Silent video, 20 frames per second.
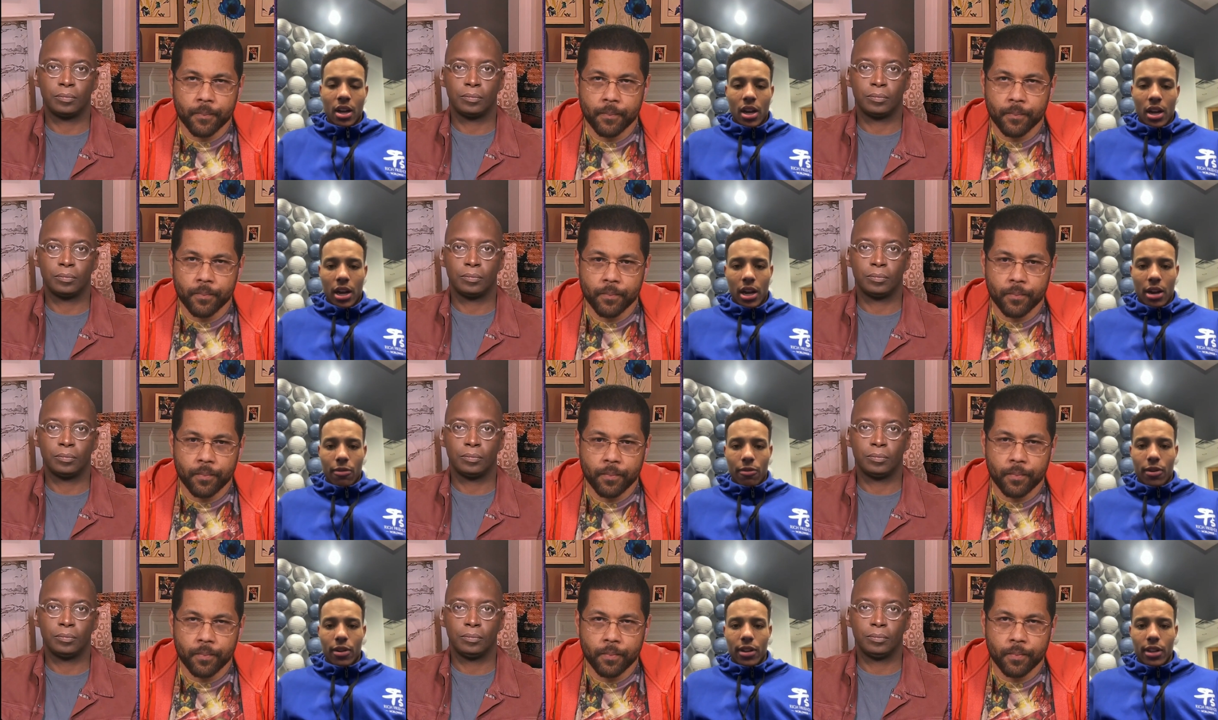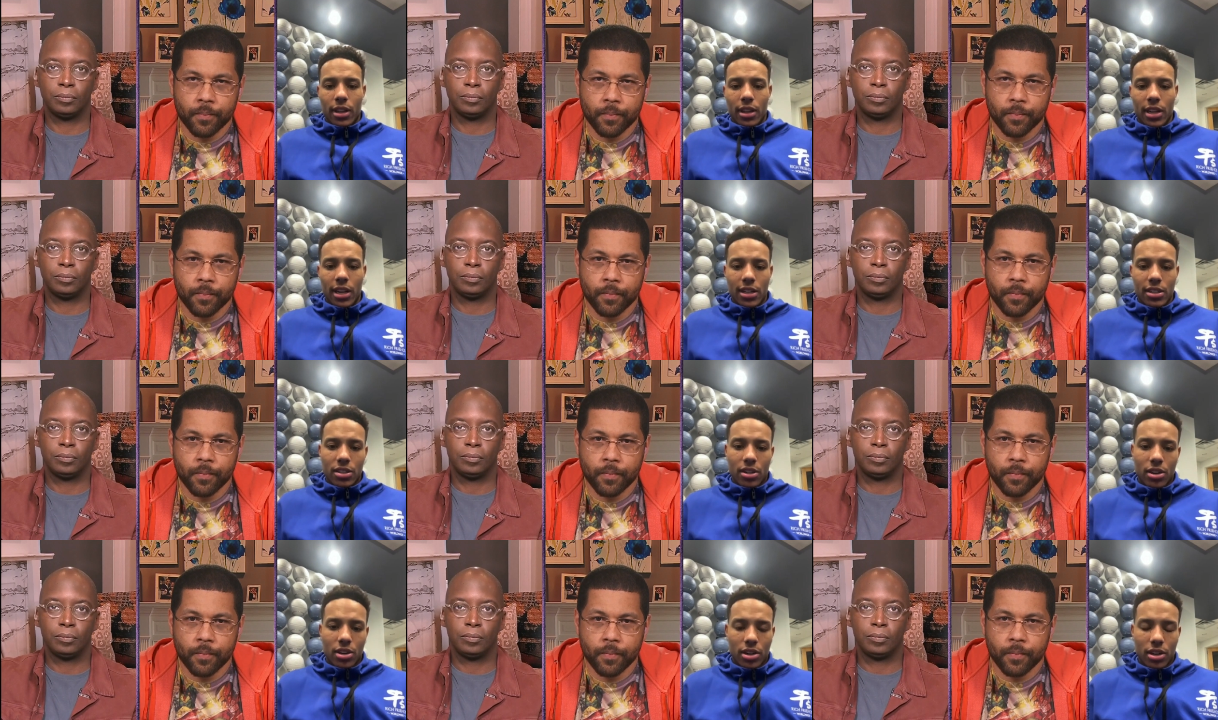Speaker 1: he really leans
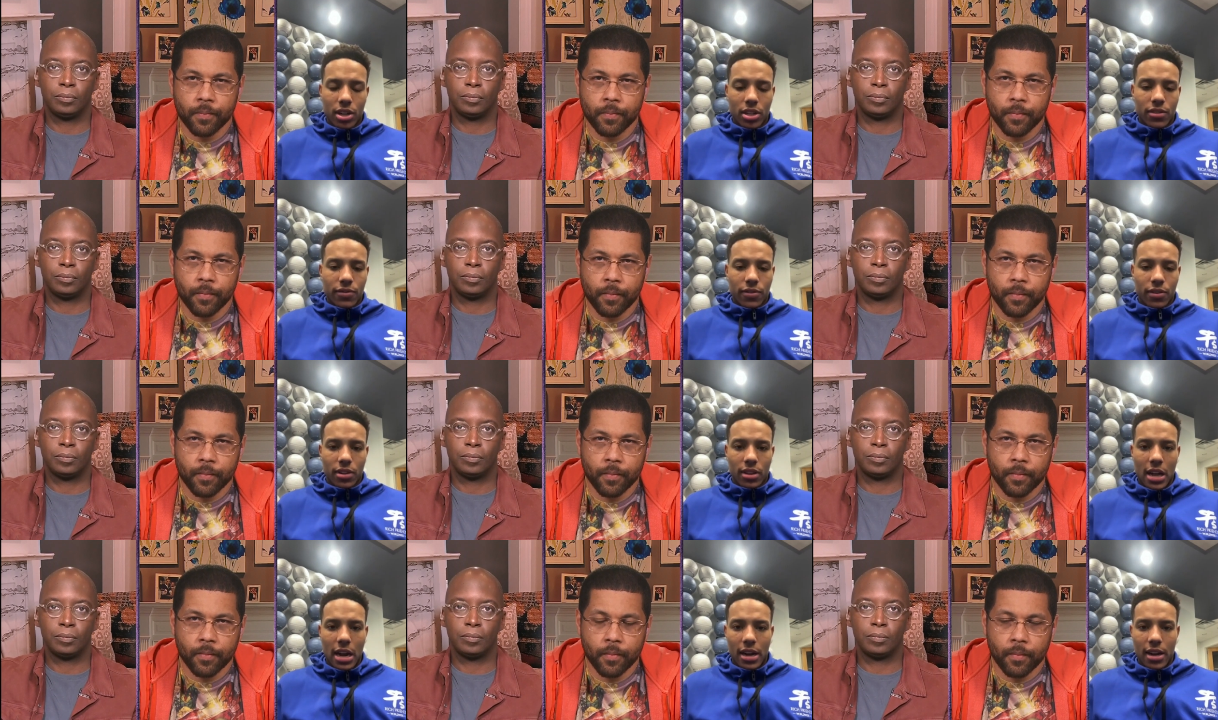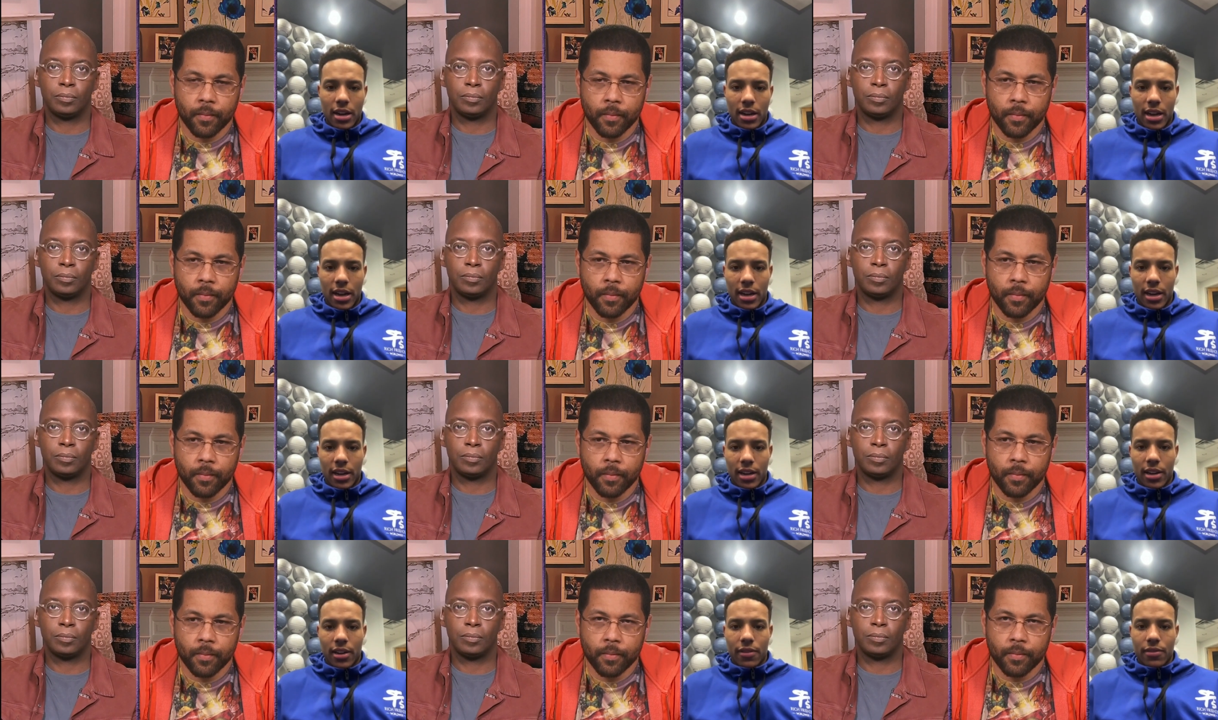on us for a lot of that.
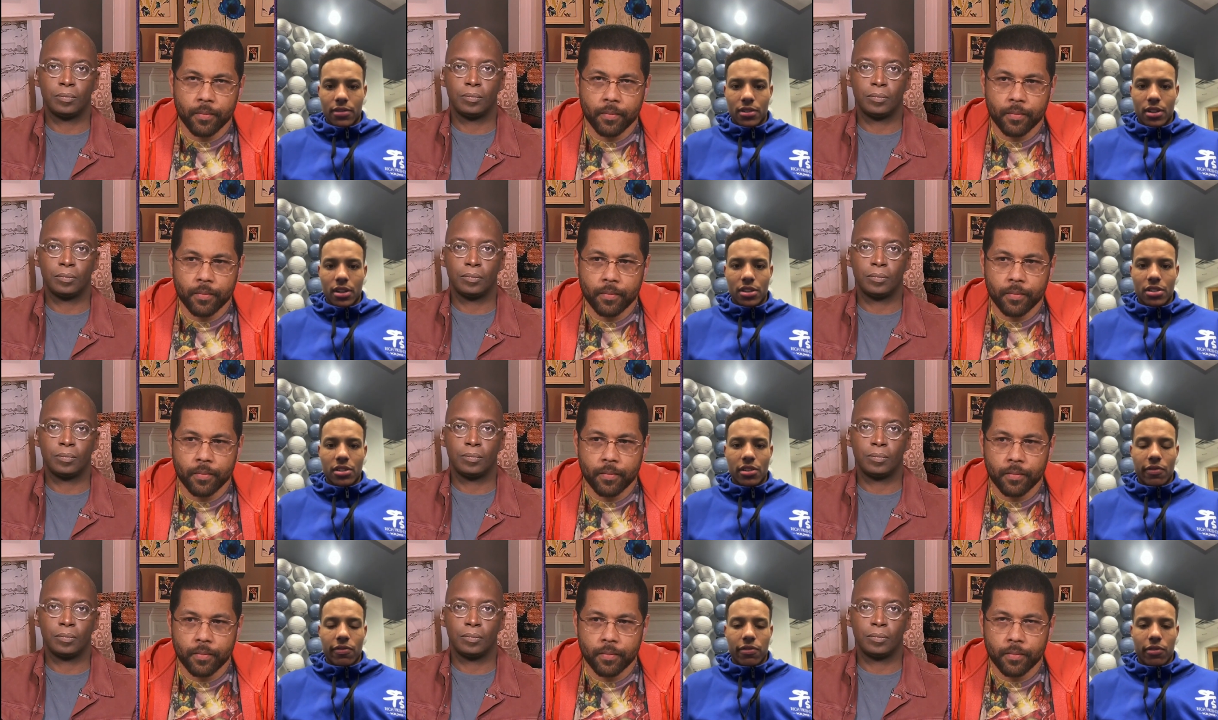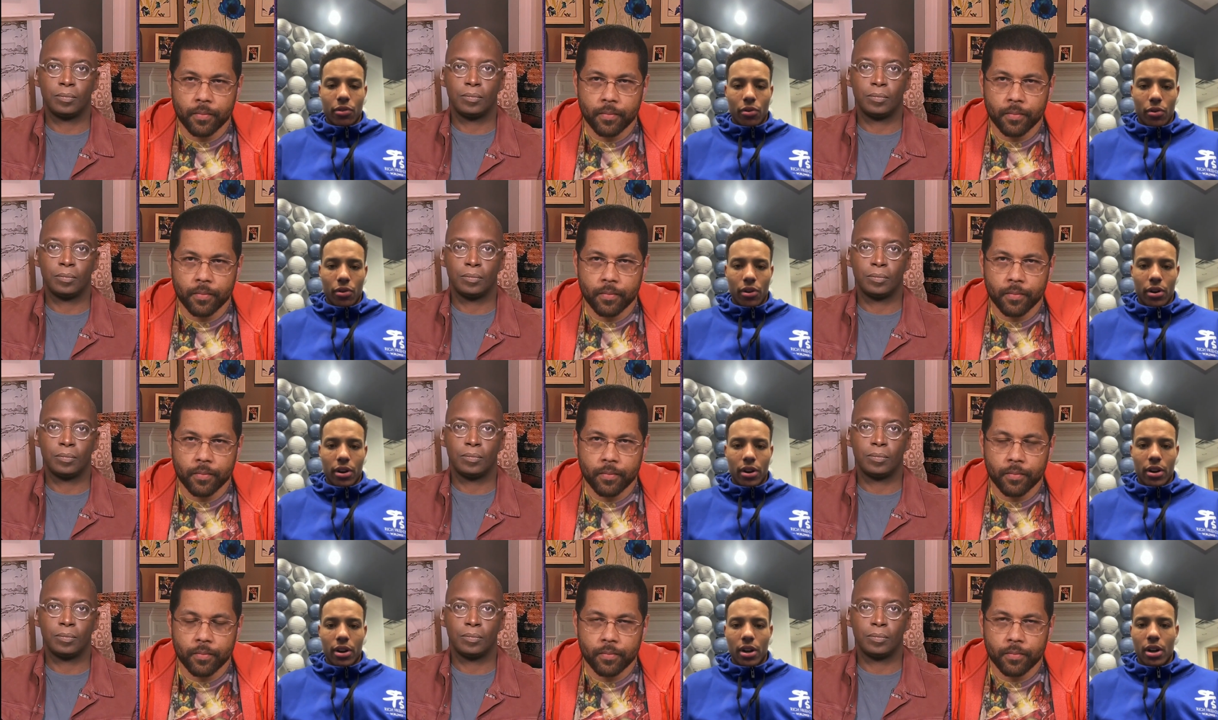gives us the floor.
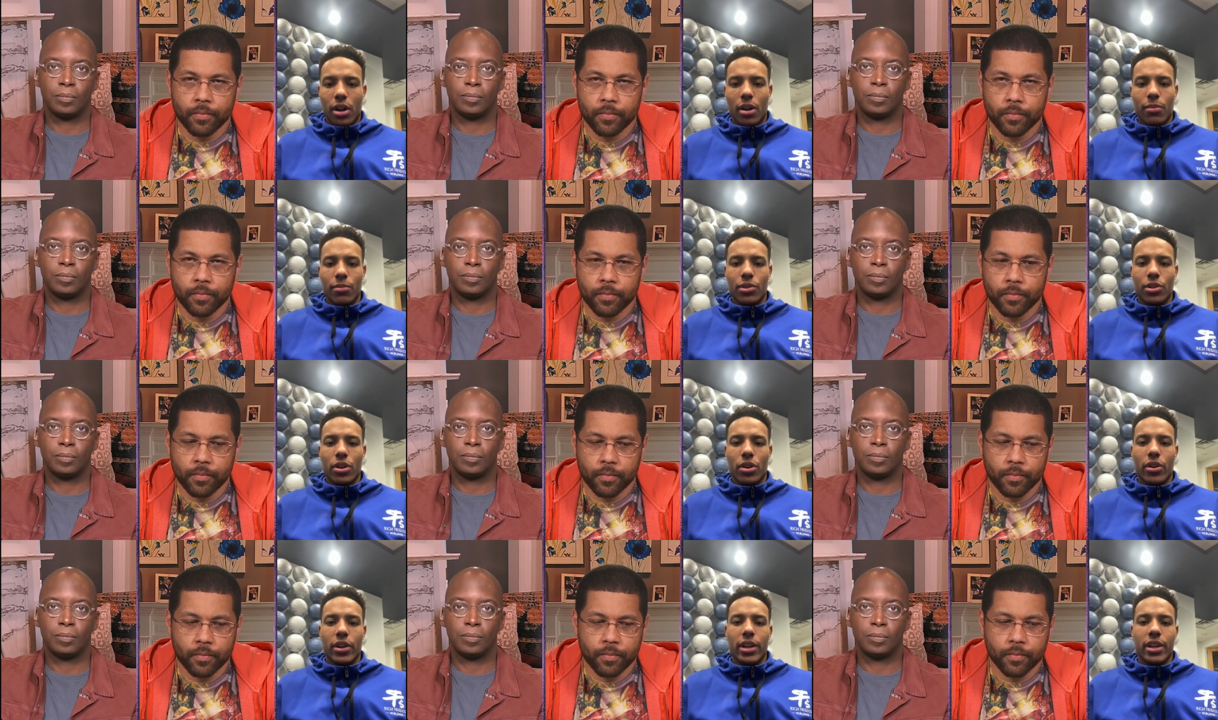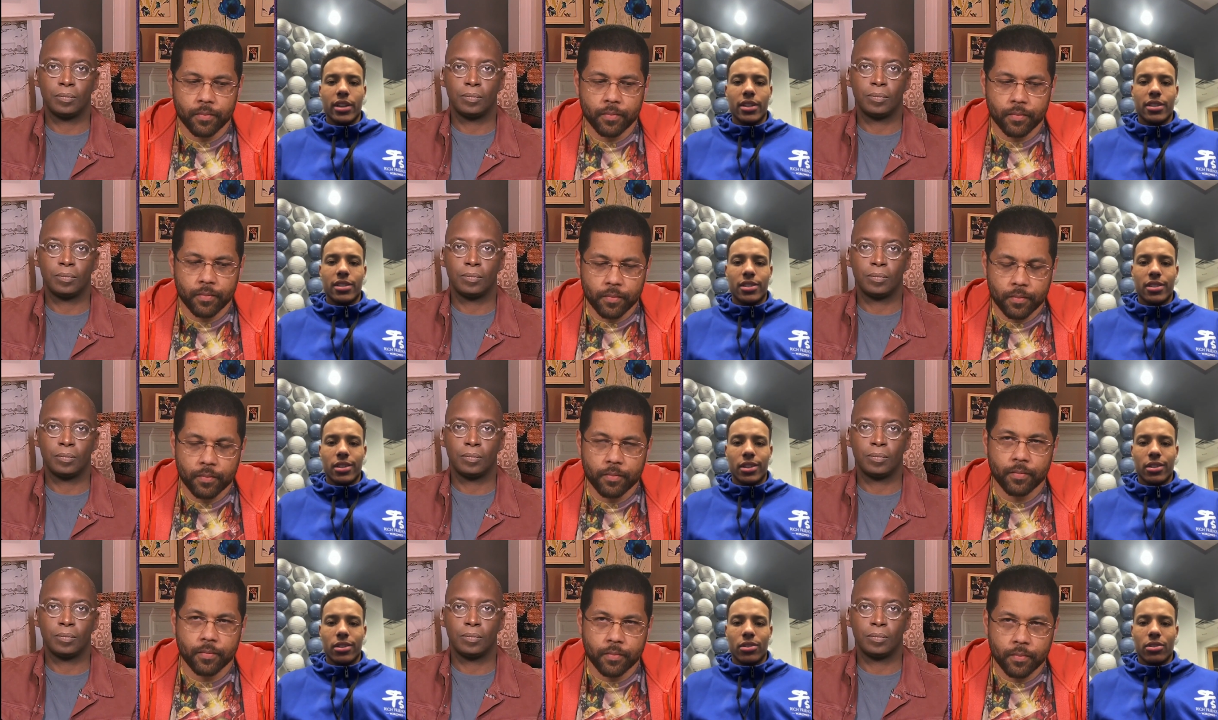Um, you know, he
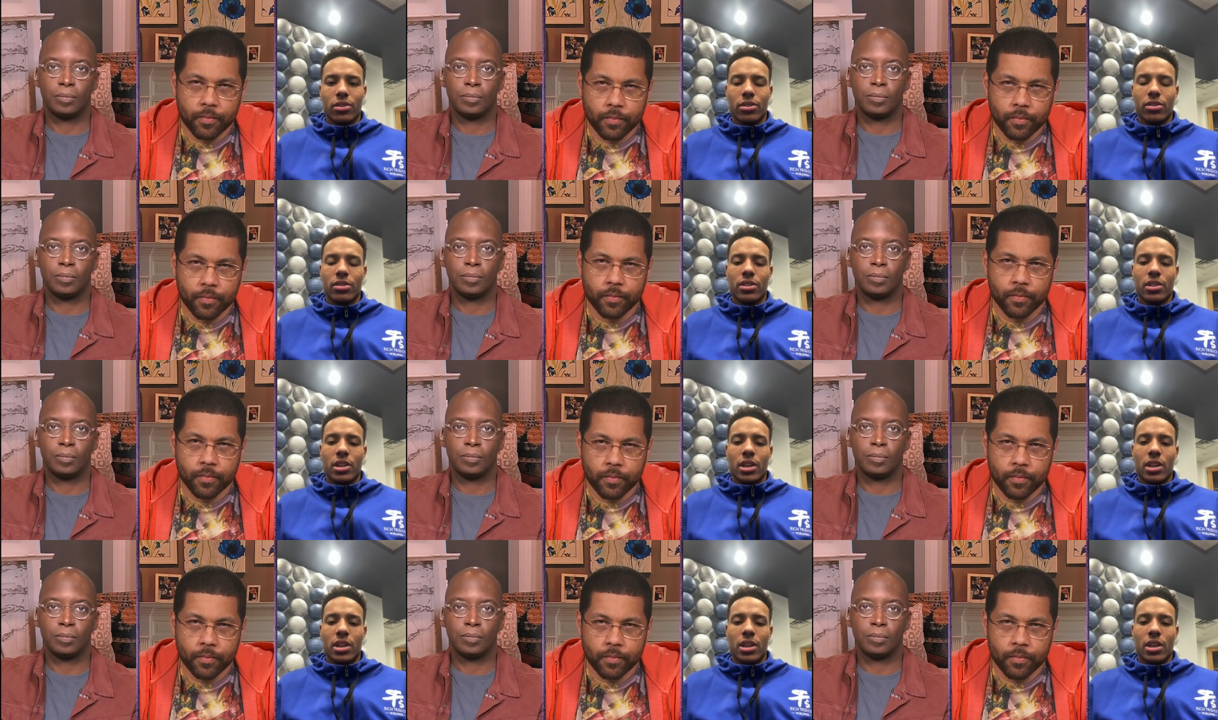instills,